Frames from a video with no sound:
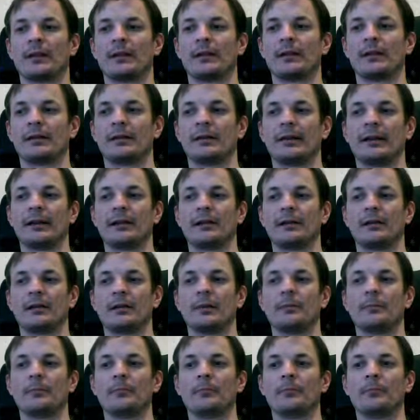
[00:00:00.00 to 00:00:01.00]
yeah,
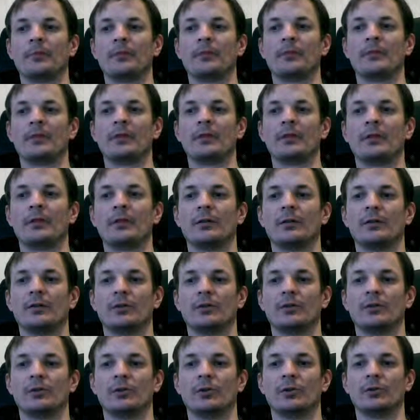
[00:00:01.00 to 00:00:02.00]

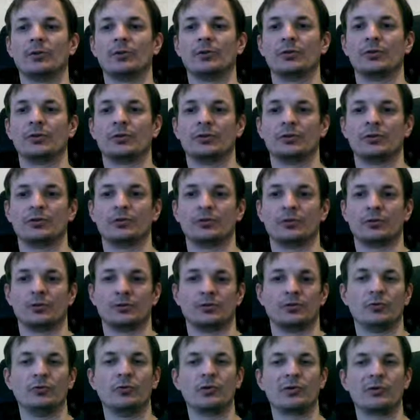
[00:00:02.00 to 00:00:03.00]
a
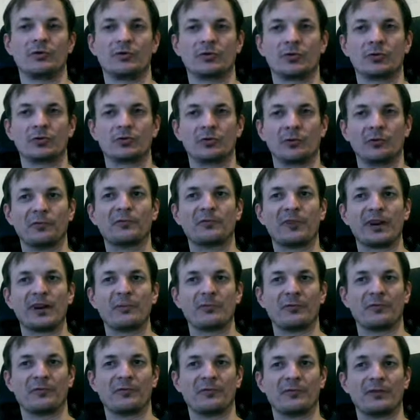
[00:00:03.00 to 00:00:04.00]
universal
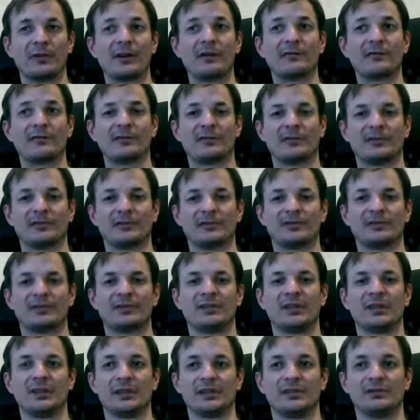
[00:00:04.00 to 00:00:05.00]
frame of reference
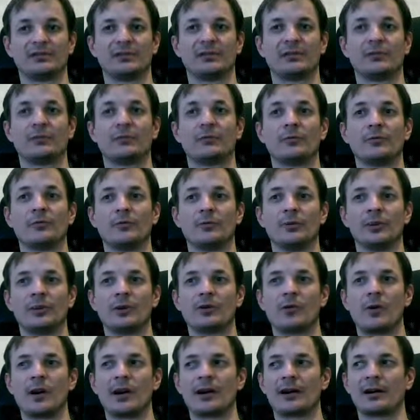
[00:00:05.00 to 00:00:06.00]
that is
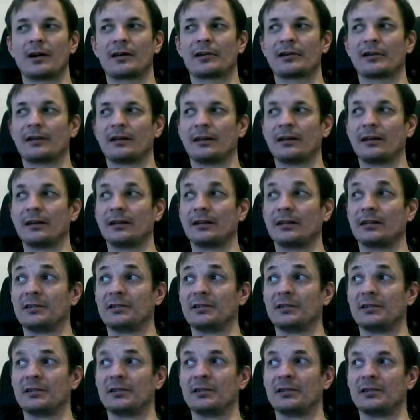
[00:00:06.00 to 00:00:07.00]
required, and
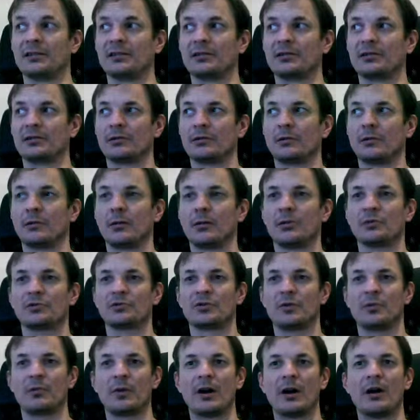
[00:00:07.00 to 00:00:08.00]
that is
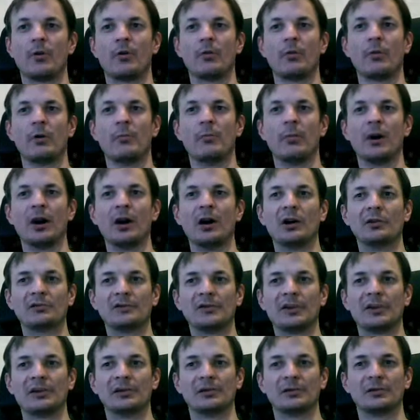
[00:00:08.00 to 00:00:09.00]
somehow
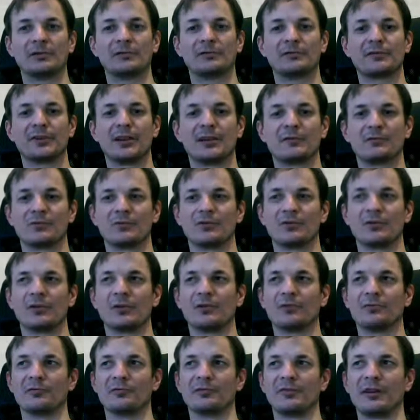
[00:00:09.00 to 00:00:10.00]
above other frames
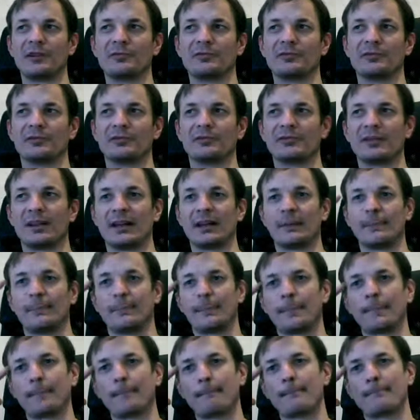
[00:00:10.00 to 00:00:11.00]
of reference.
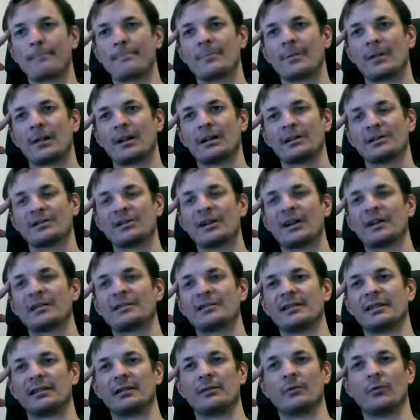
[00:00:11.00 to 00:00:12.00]
And in
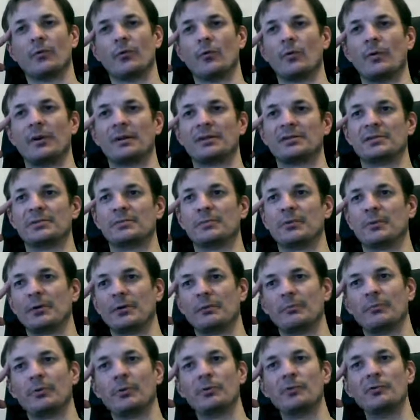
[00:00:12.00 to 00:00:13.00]
science, that always
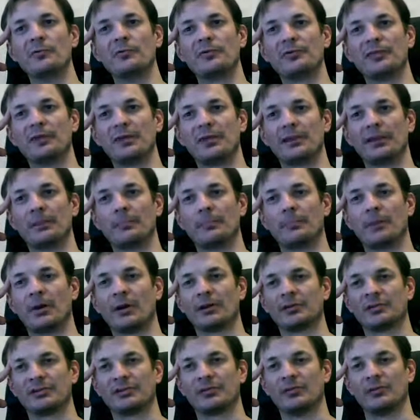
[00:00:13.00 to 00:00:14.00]
proved in the
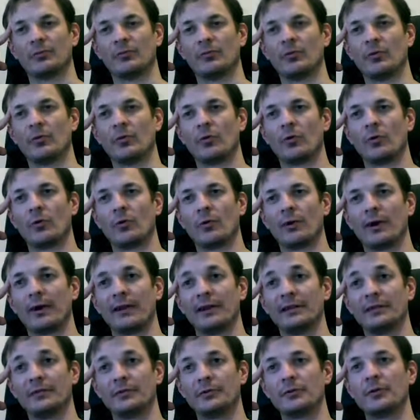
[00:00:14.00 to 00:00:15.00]
past the wrong
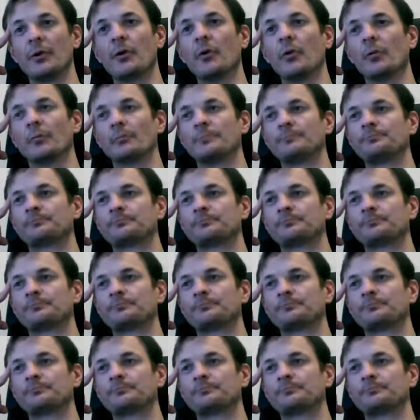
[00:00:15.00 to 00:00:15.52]
way to go.